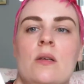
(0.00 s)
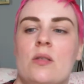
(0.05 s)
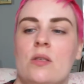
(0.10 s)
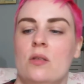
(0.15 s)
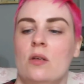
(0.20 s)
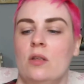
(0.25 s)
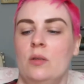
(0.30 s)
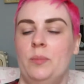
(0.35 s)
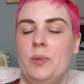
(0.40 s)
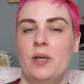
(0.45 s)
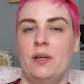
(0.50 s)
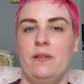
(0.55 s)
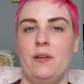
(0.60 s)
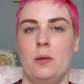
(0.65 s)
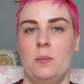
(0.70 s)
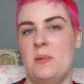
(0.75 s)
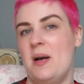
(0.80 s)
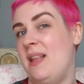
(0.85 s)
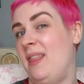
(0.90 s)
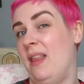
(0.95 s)
solid
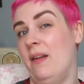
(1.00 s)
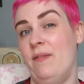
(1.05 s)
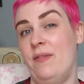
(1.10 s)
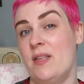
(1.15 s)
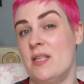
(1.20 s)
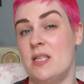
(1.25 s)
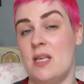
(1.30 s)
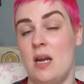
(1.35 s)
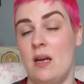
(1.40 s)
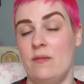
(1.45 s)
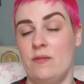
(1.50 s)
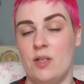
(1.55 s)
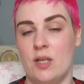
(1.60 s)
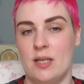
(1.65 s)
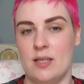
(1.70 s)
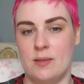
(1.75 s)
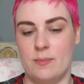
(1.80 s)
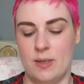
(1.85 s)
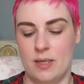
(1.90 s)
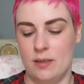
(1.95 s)
perfume. I love the scent of
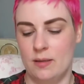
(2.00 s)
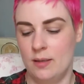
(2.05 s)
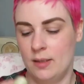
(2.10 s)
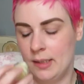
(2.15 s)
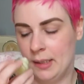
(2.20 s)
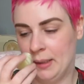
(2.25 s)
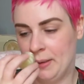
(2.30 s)
jasmine,